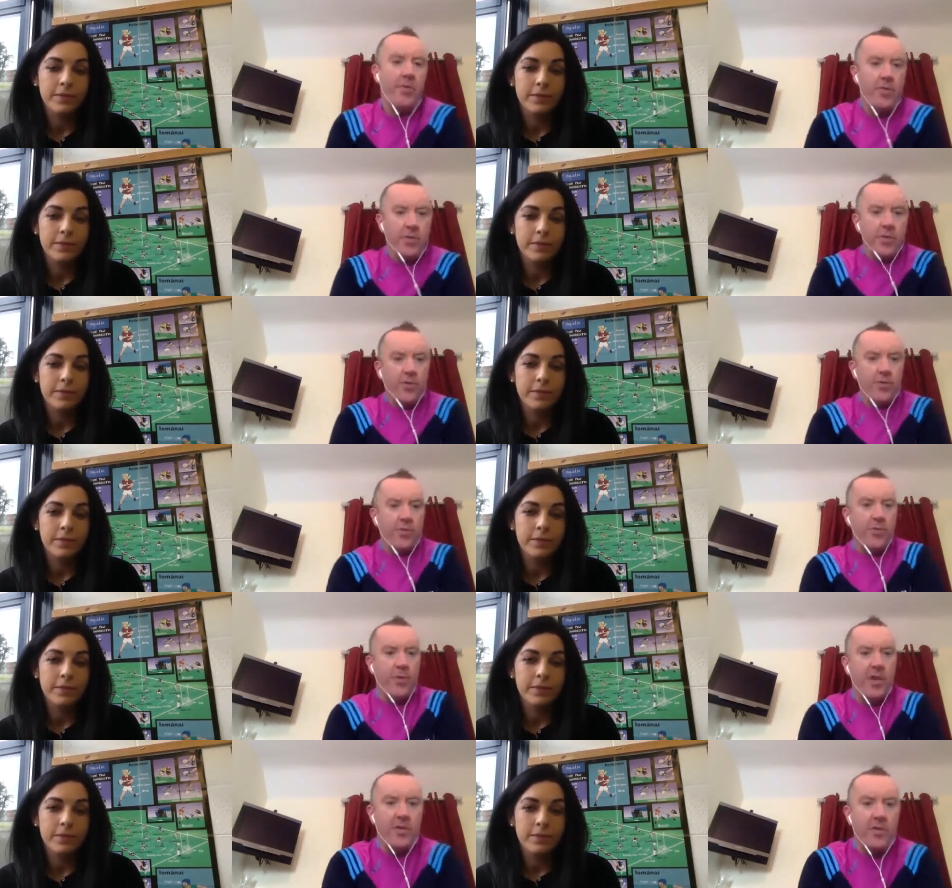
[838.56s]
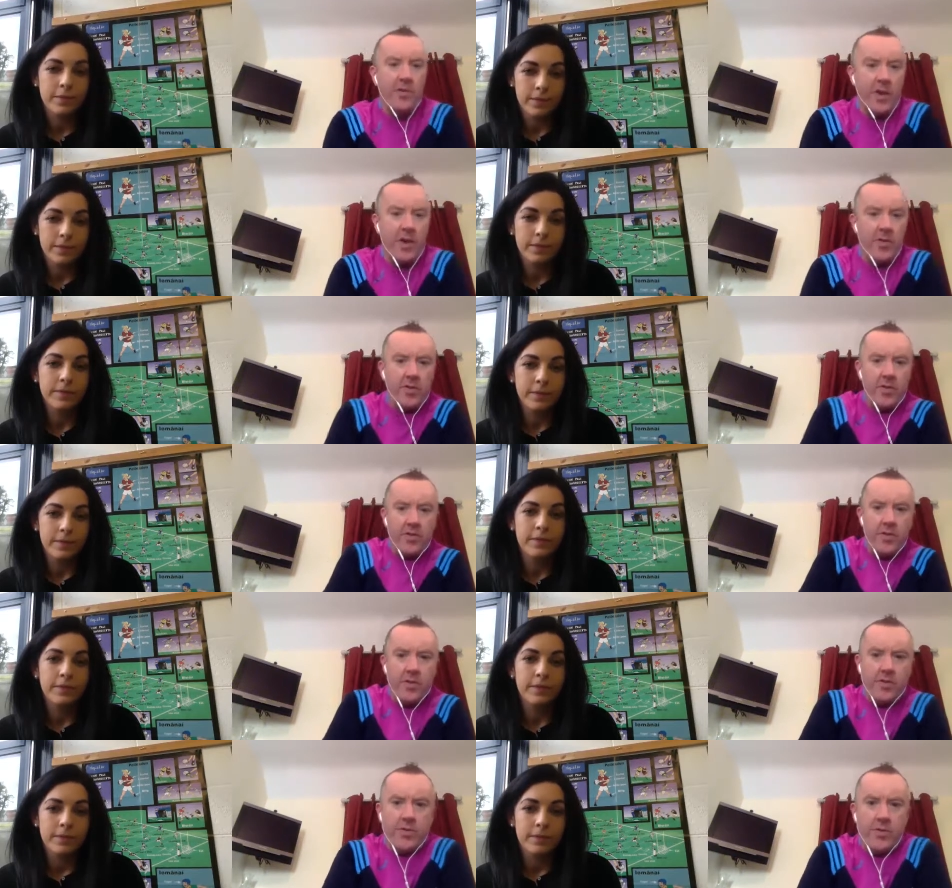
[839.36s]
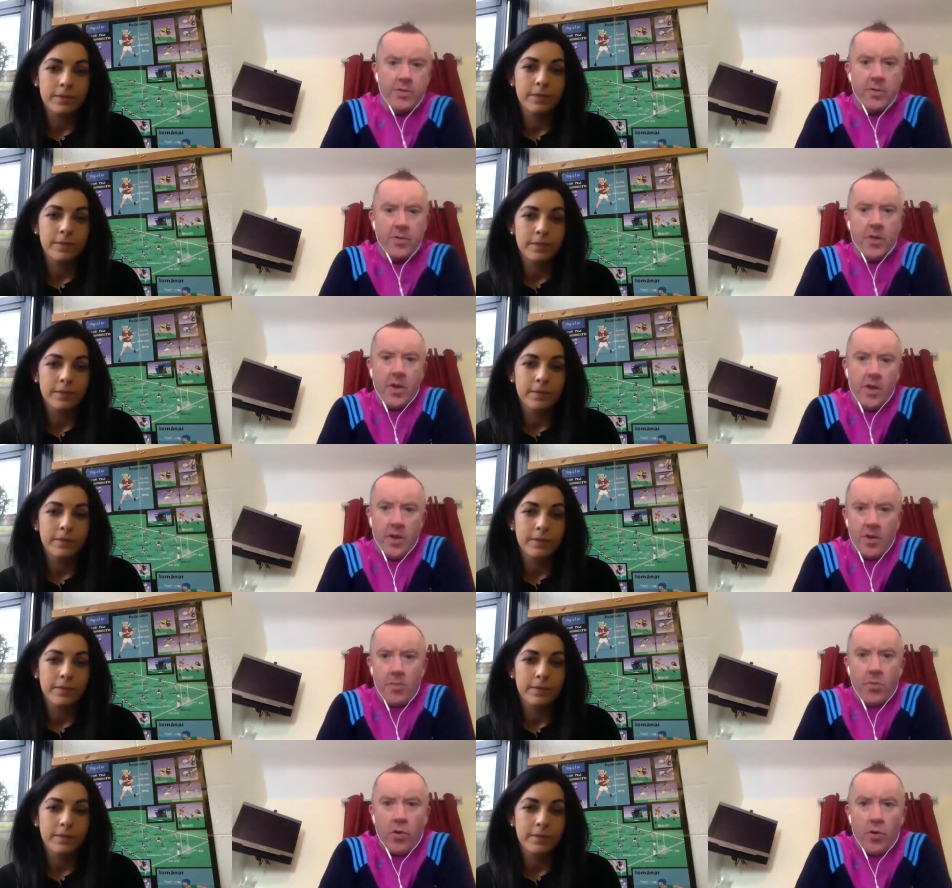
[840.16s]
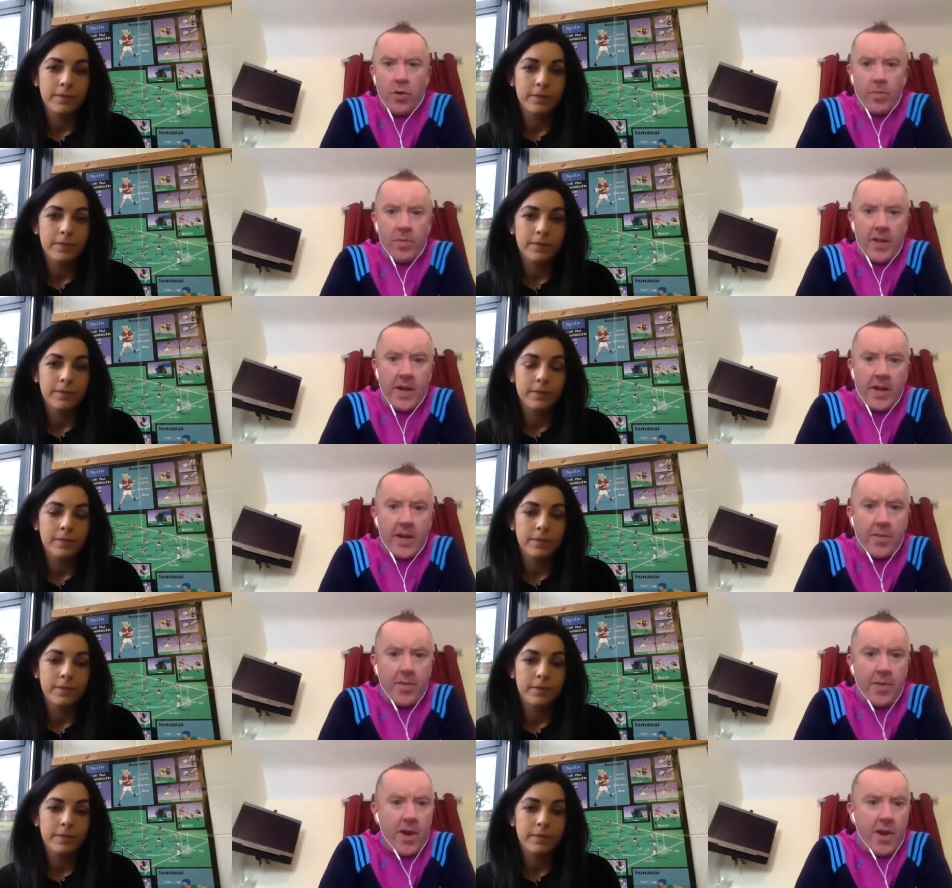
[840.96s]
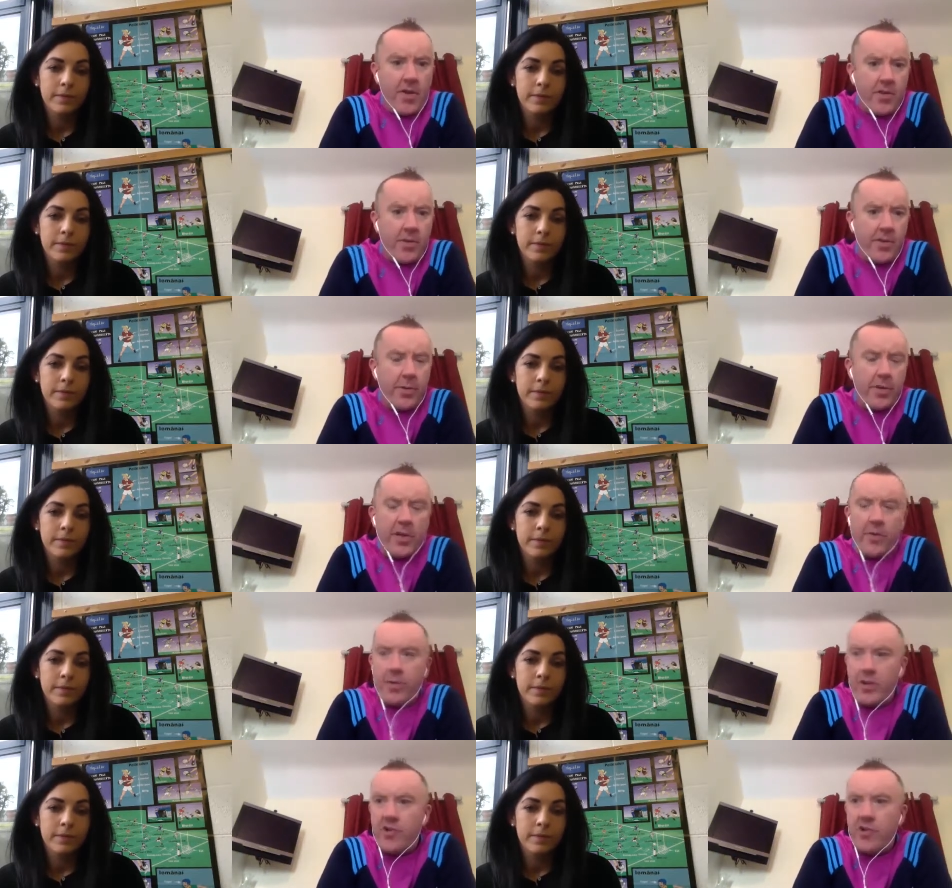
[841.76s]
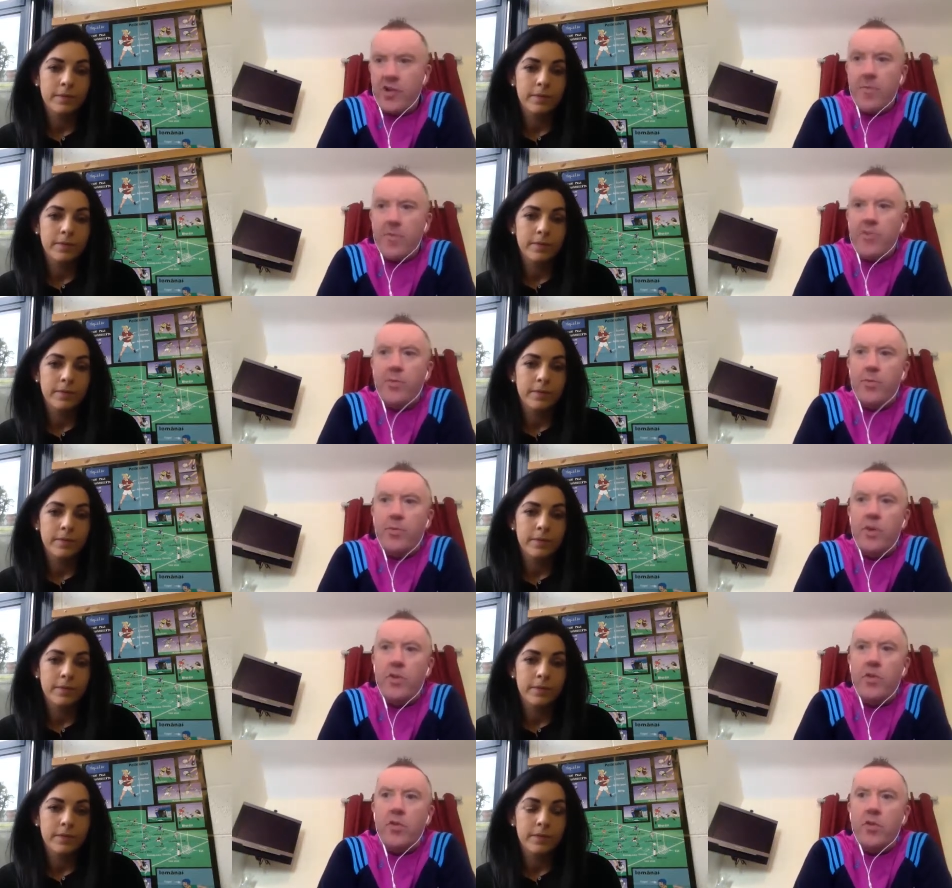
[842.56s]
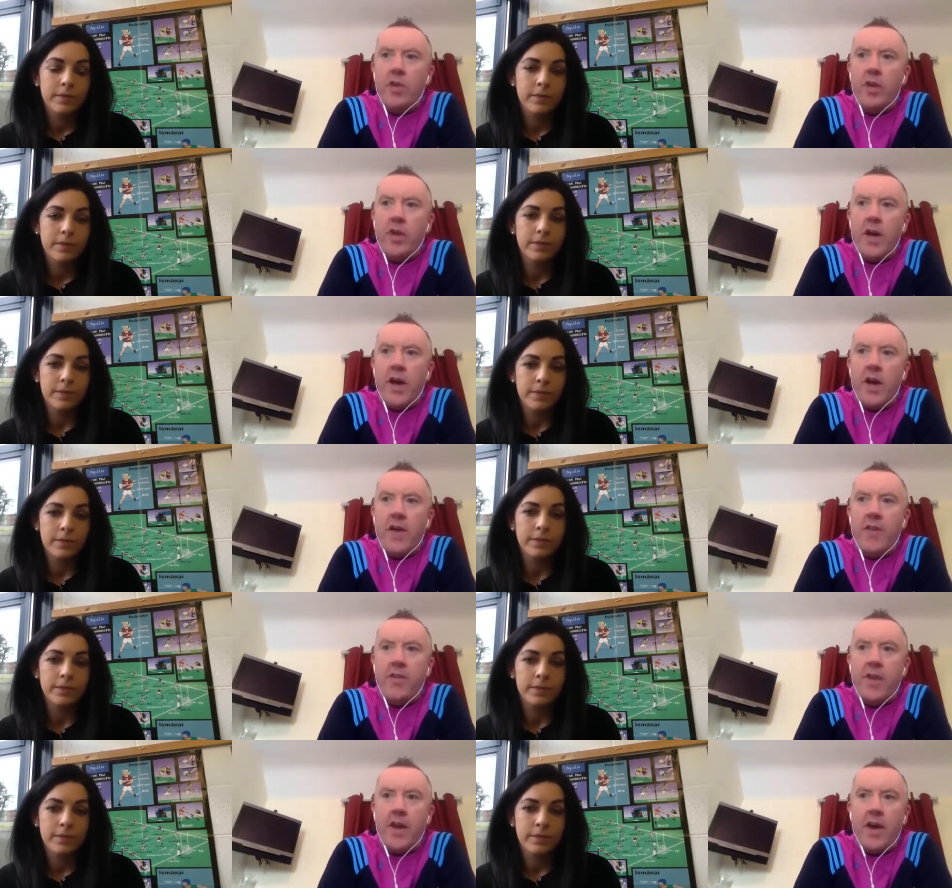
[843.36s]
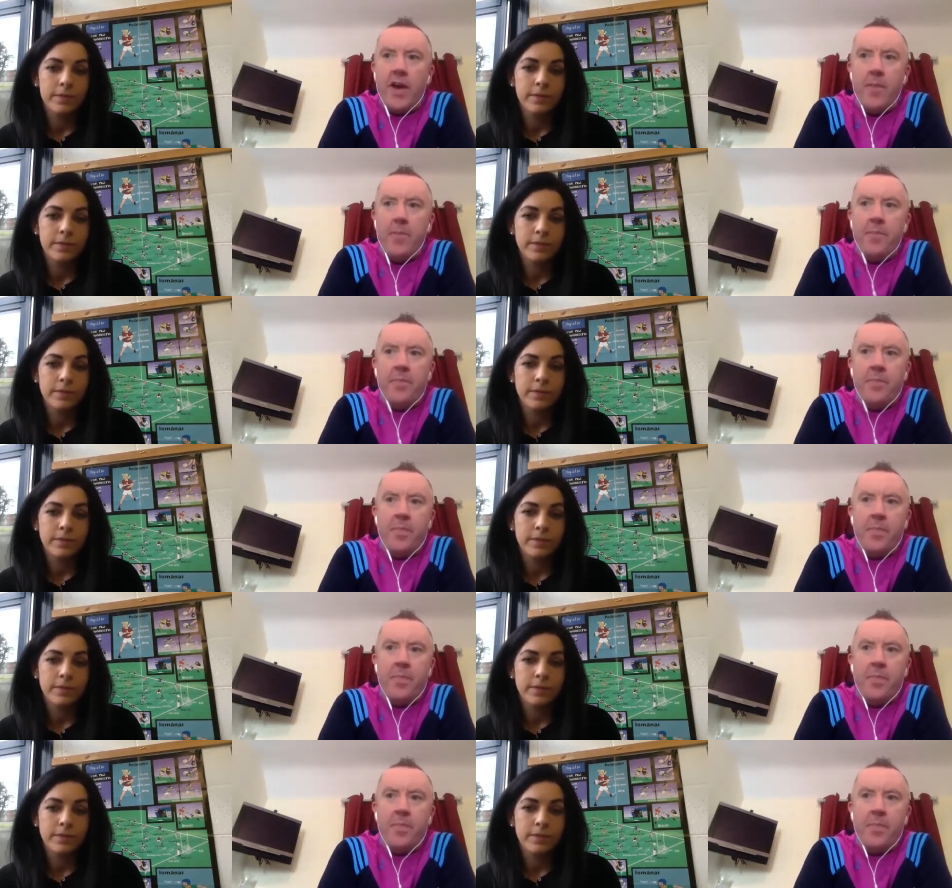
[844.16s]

Speaker 1: from those respective counties also more than playing their part in the 2020 championships. When you're looking at um,